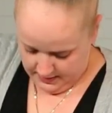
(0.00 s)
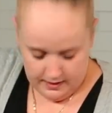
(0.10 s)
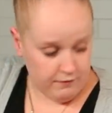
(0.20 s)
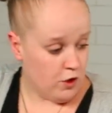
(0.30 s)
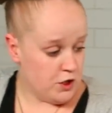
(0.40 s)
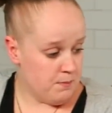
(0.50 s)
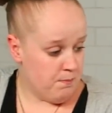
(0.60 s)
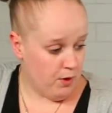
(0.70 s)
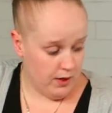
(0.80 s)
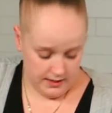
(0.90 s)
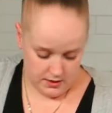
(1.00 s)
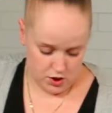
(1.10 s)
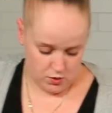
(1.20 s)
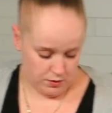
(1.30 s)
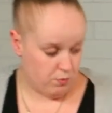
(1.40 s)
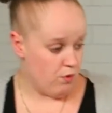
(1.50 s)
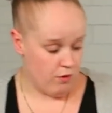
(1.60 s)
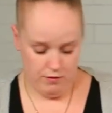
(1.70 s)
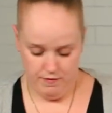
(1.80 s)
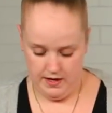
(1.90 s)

I've got some boiling salted water over